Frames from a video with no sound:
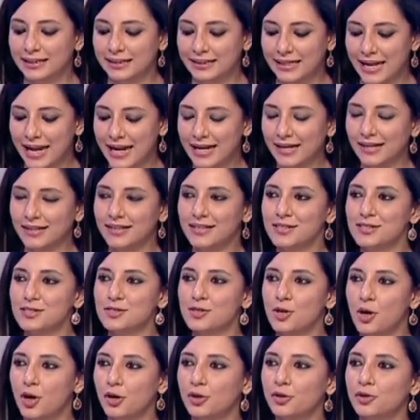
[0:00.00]
intent
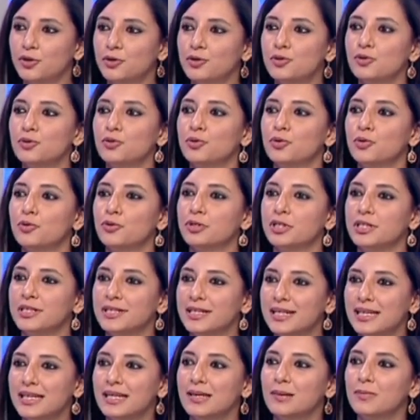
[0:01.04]
is not to
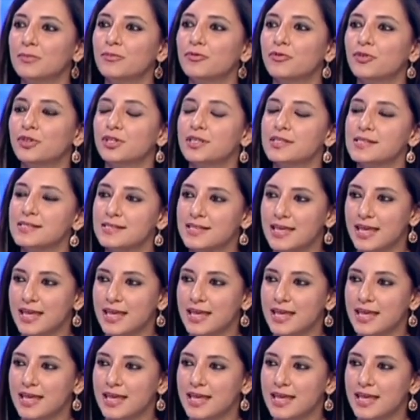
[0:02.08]
redeem for the